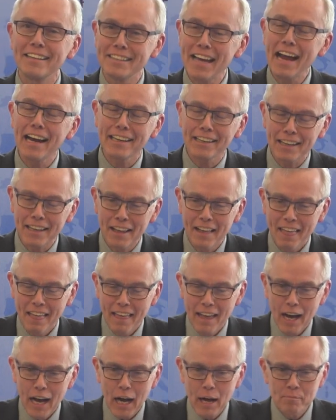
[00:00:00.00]
exactly.
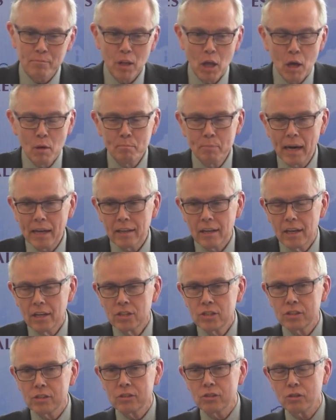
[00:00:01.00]
Um,
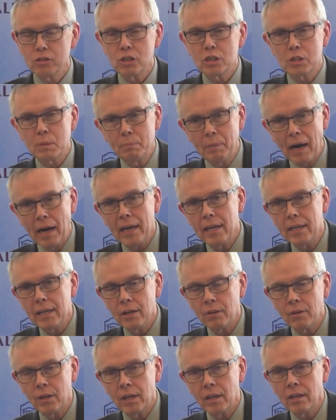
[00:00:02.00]
but so she's a
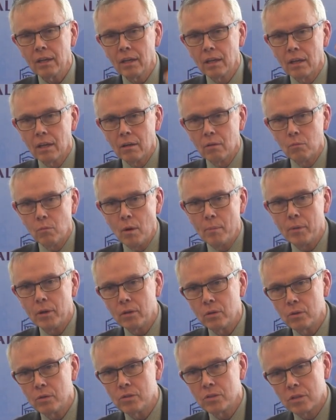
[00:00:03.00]
pioneering
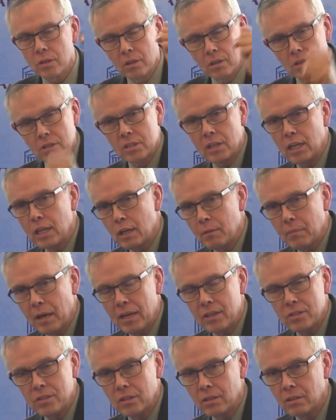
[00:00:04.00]
woman who's studying
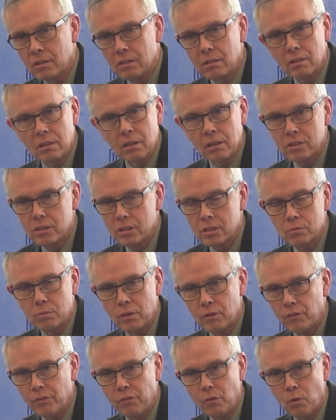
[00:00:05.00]
medicine. She's
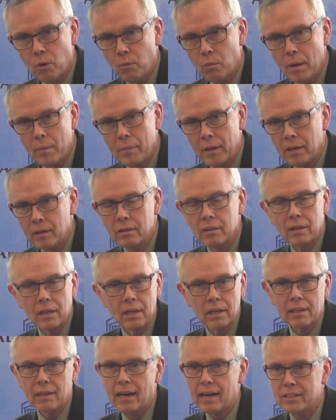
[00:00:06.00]
one of four women
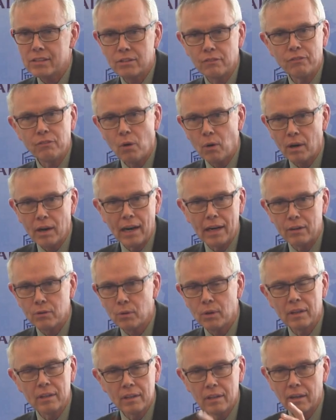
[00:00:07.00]
in a class of
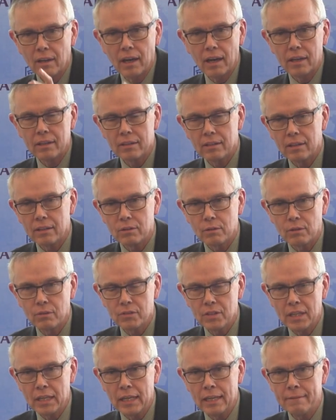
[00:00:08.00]
400 at U
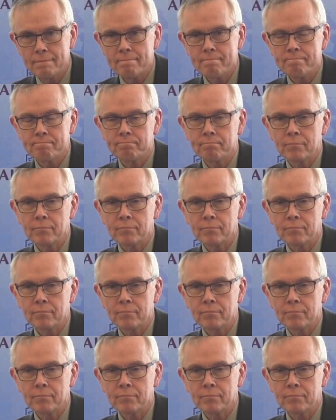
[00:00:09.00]
of T.